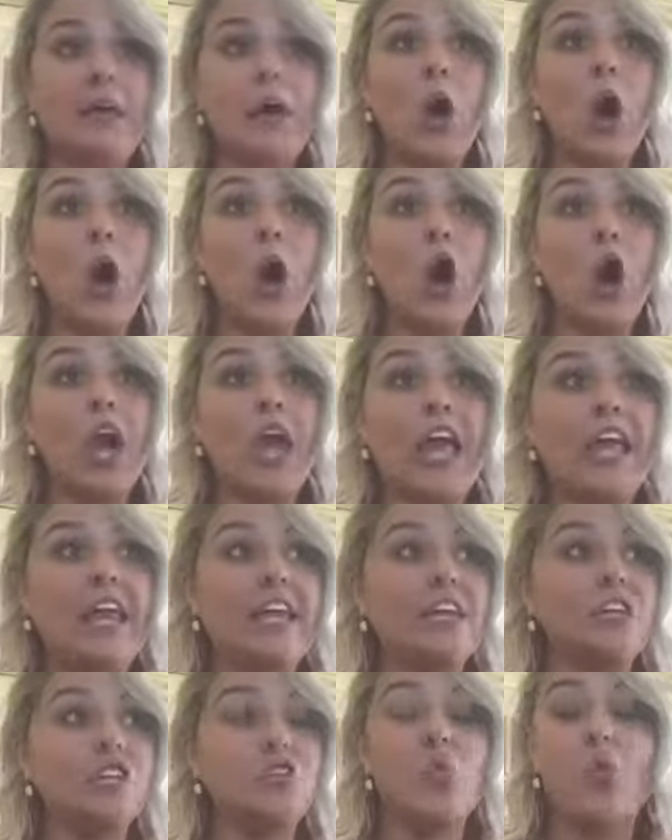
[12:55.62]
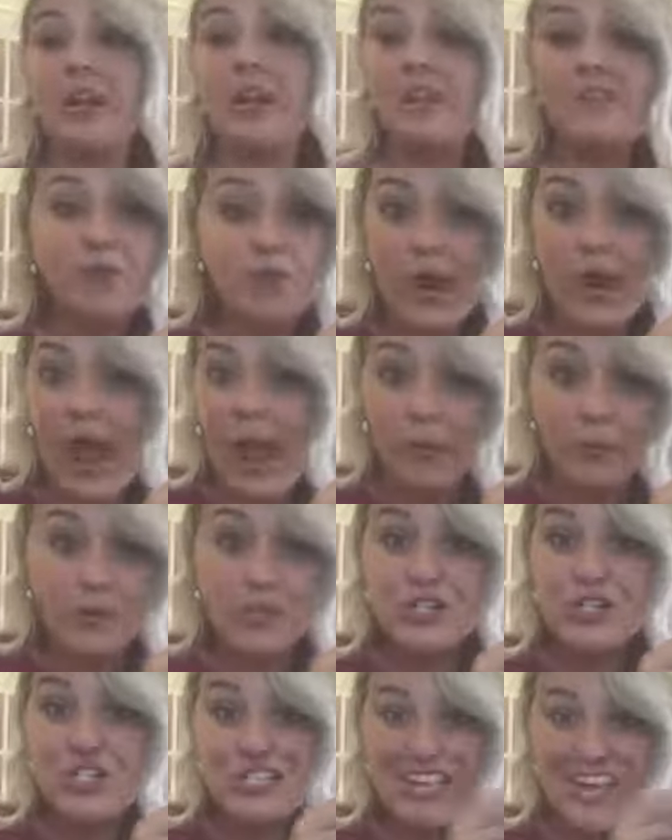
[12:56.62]
on
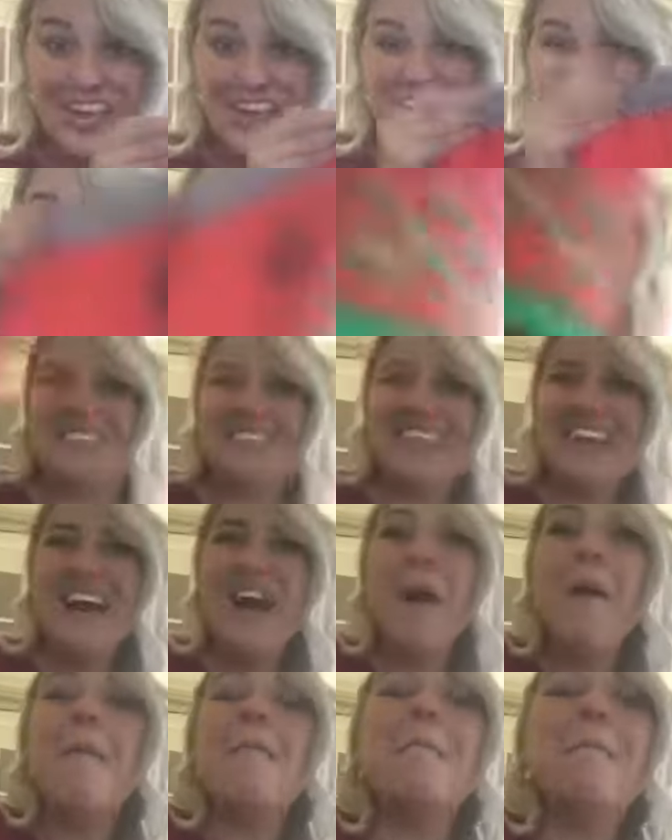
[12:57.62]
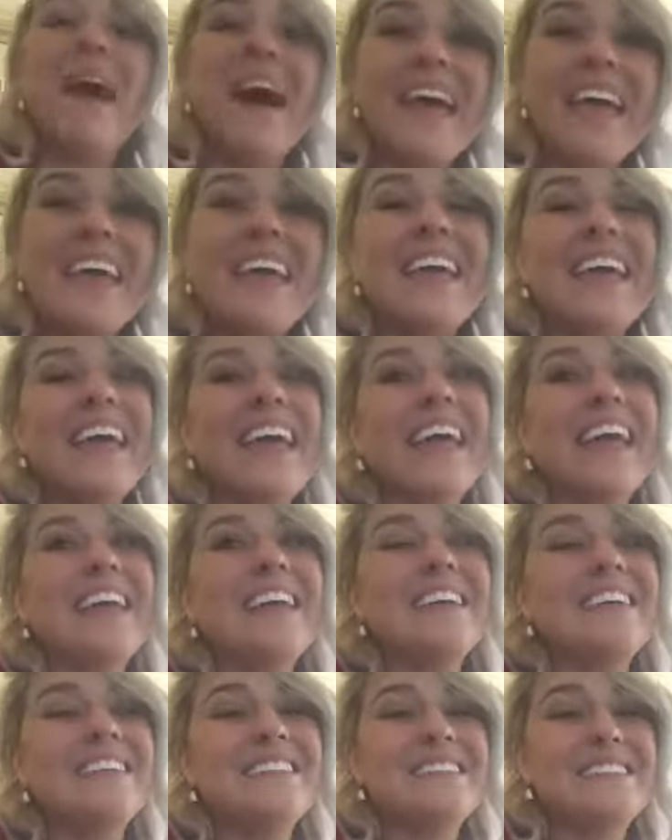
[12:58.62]
24-hour shifts, but it
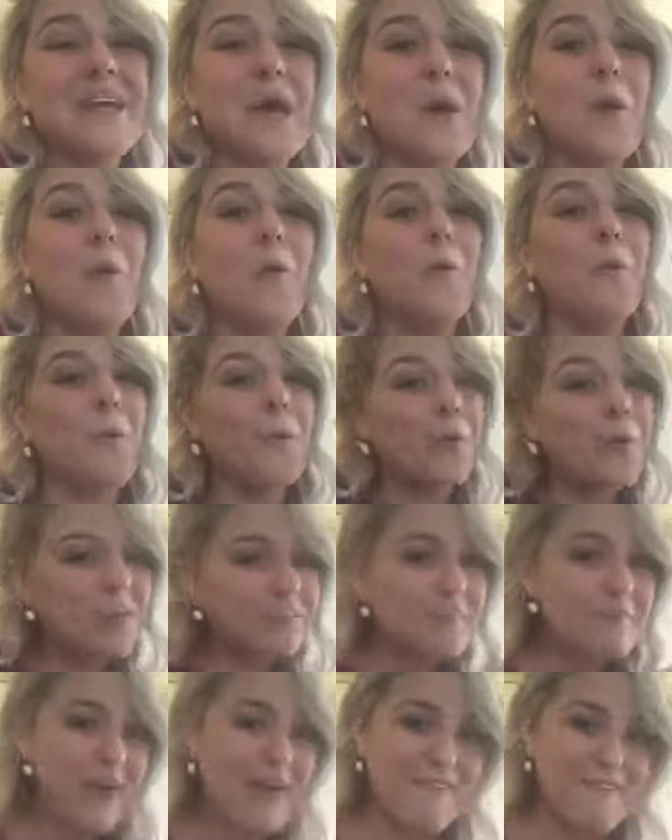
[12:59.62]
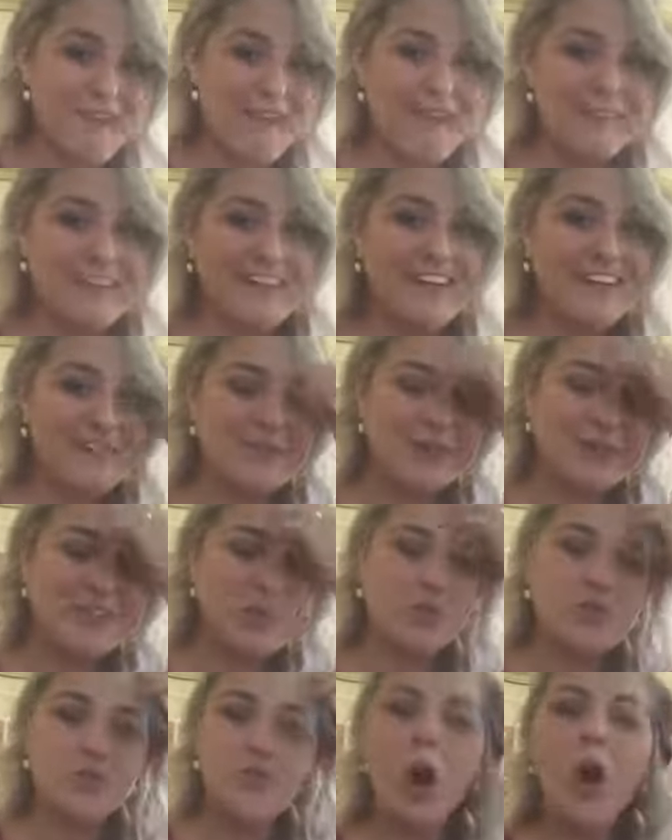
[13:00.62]
is one of my favorites. So I
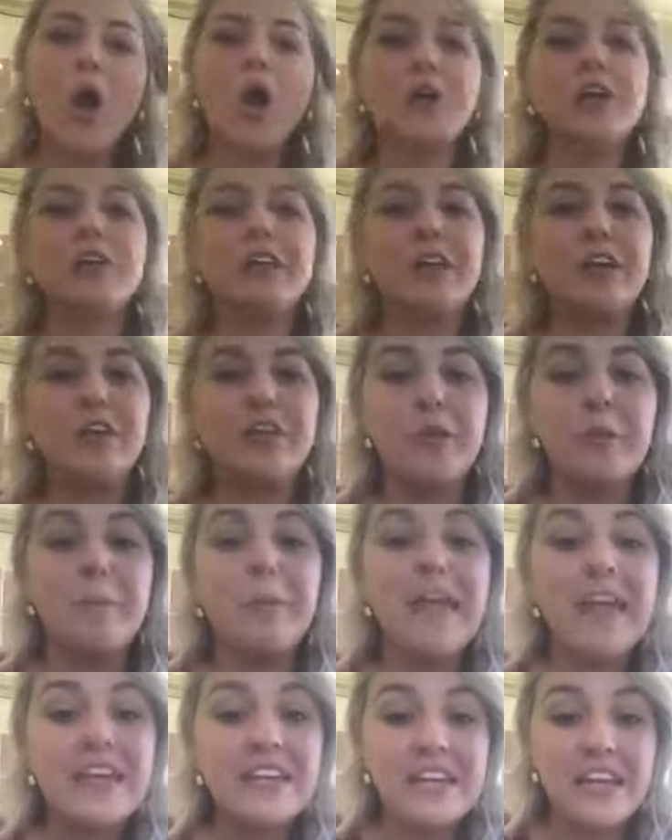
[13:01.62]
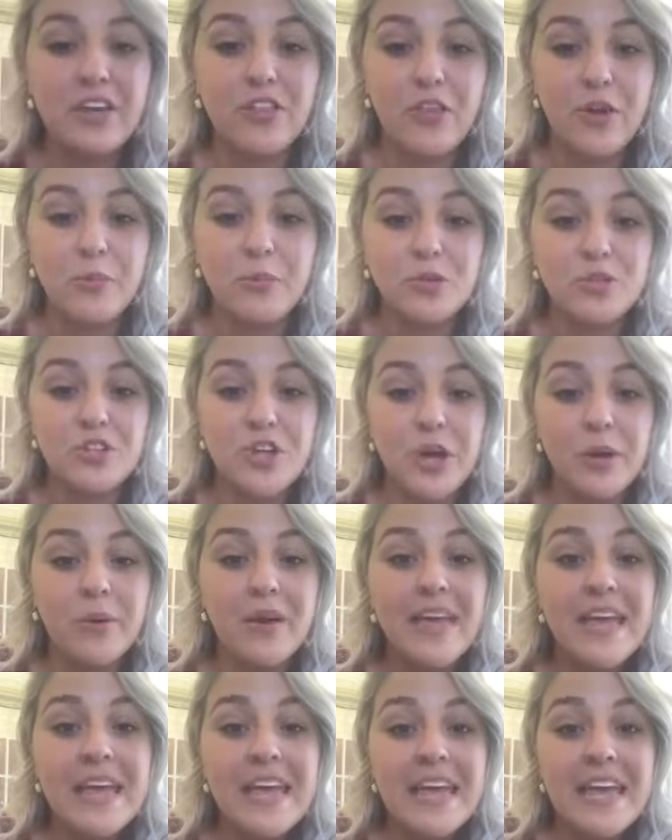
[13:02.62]
told you all earlier the picnic thermal tote
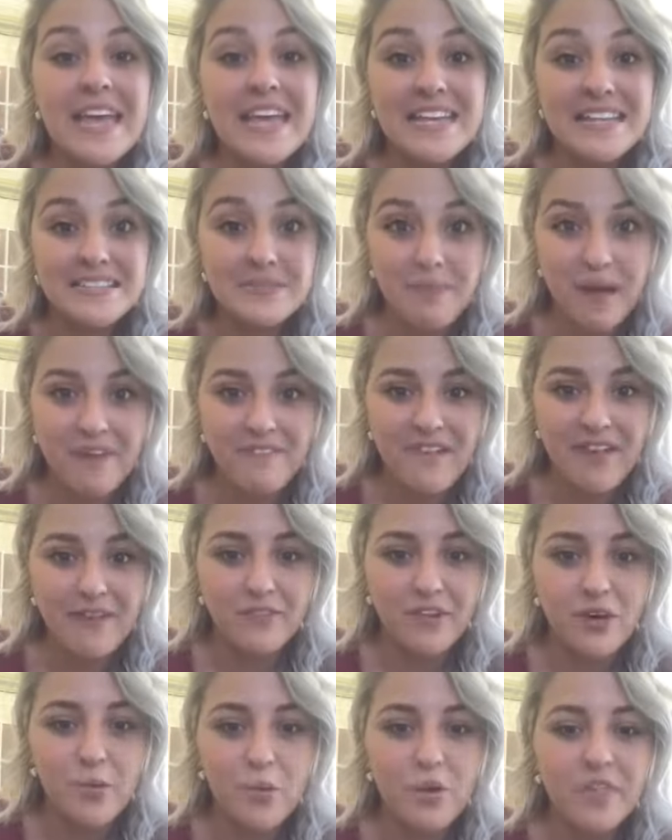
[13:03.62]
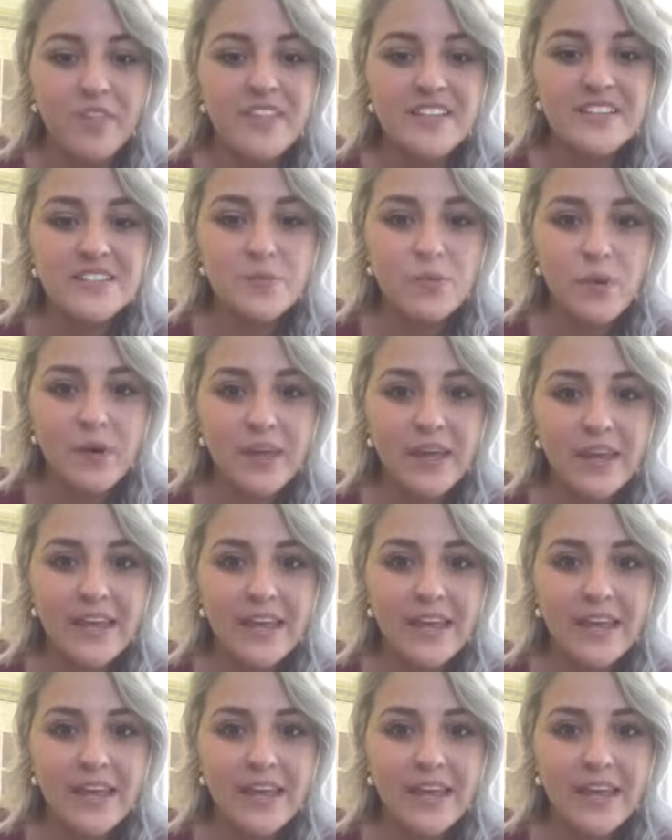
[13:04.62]
is my favorite. Well, this one